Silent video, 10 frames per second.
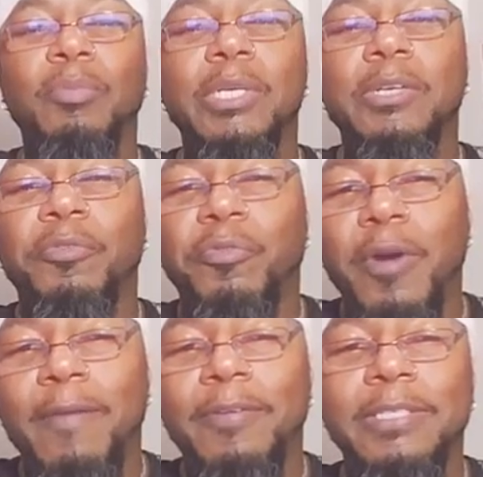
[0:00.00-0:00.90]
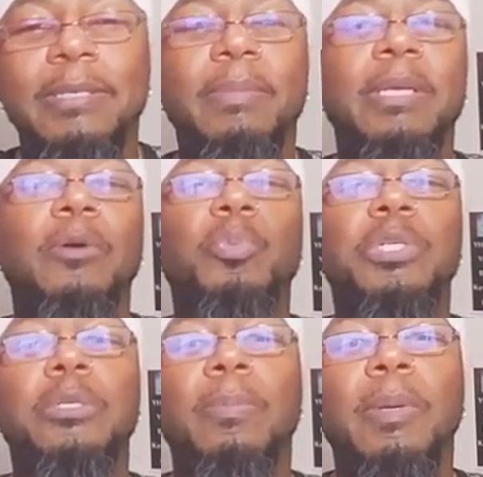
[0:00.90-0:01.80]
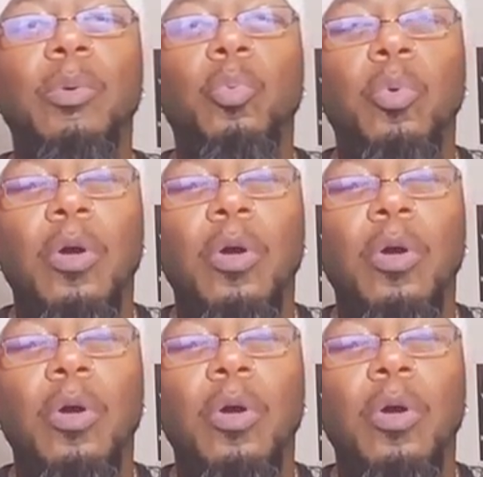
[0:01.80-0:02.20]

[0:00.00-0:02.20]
We should reverence him enough. We should be,